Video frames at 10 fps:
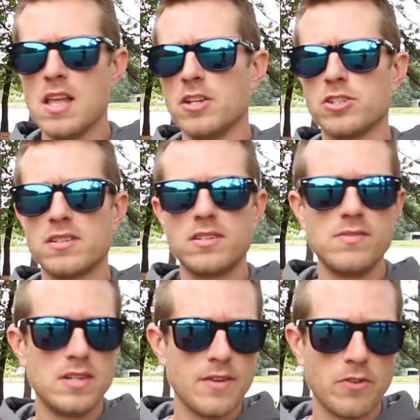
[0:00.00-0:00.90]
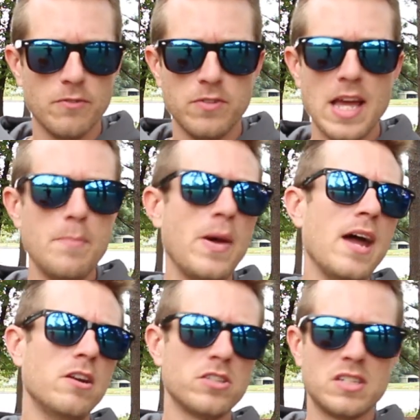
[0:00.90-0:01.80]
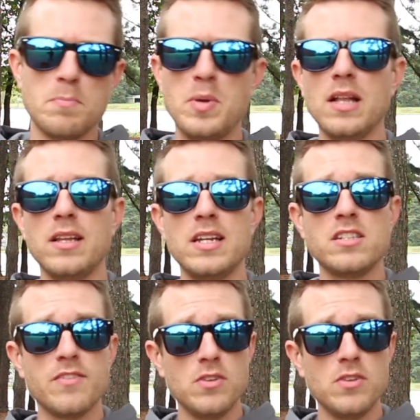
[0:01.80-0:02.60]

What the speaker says: There's different flight patterns, stabilities.